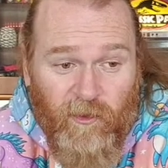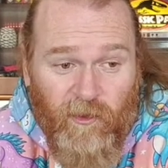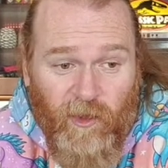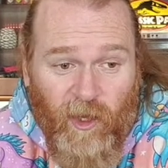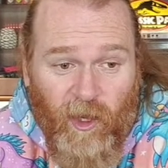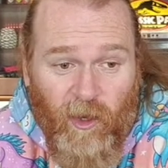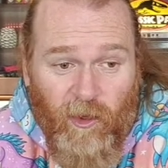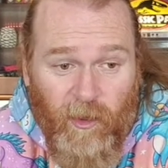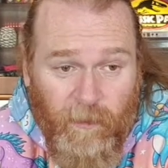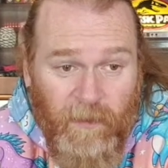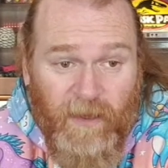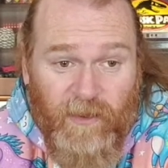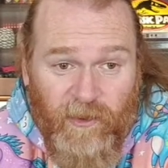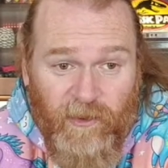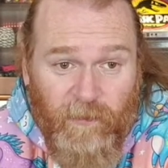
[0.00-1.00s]
So the
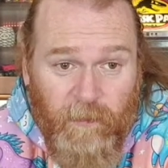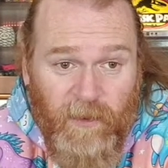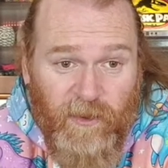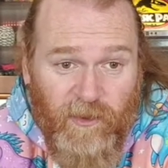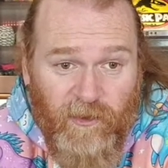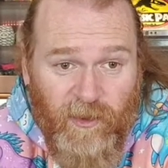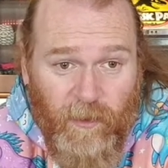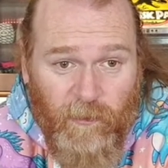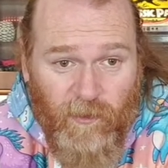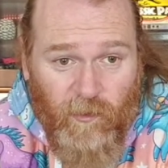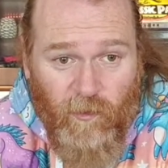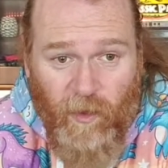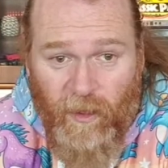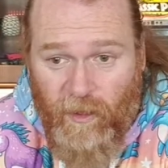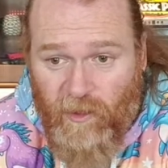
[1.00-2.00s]
midget gems are
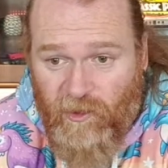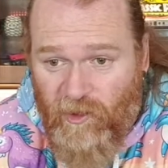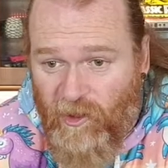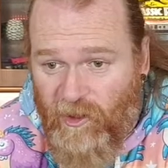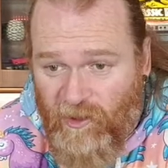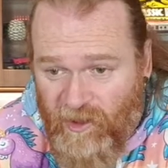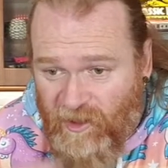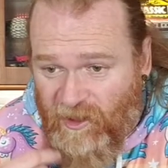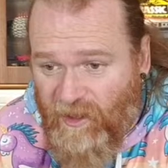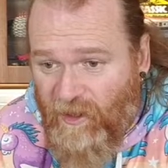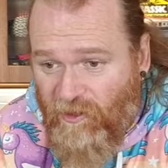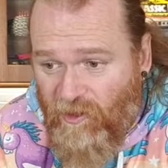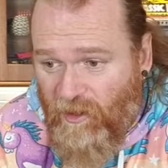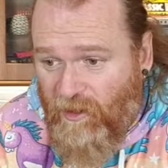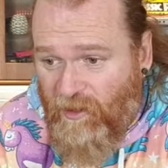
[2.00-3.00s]
great because you could just
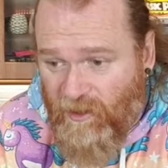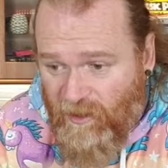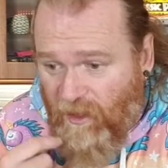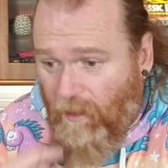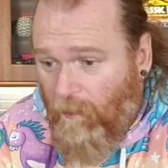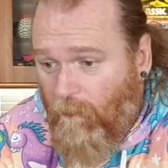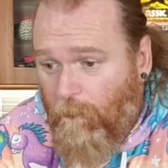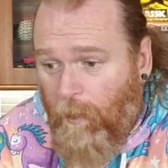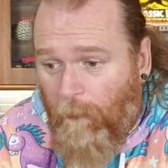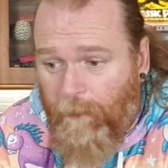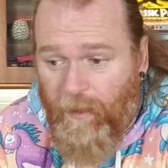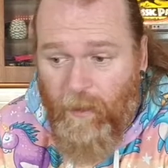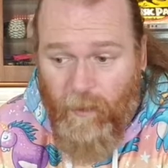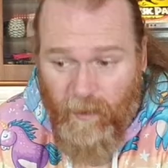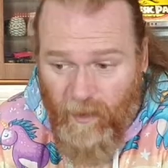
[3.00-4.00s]
literally just keep
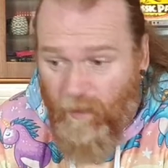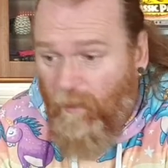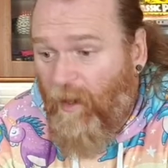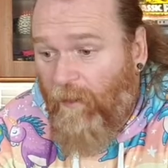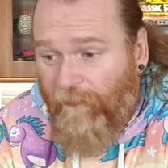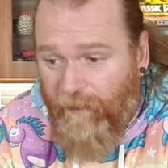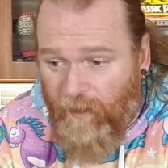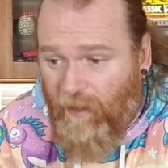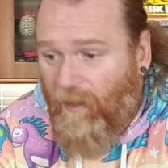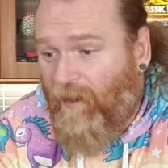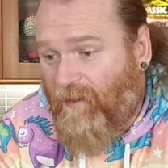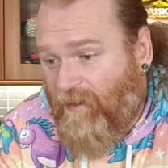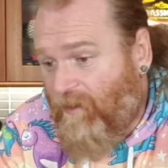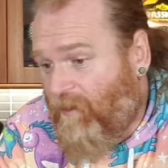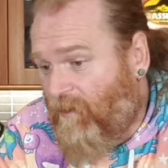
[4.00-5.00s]
popping them in your mouth in the
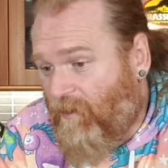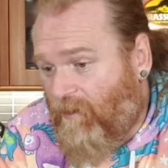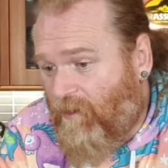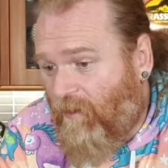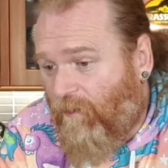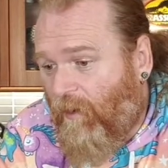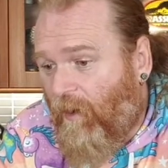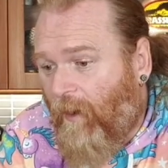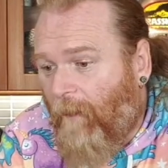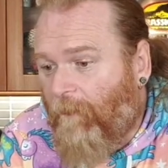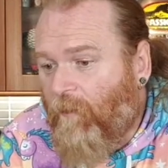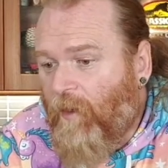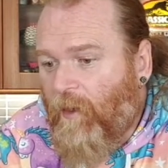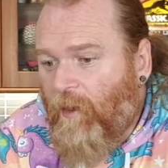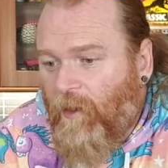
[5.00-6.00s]
lessons and stuff like that.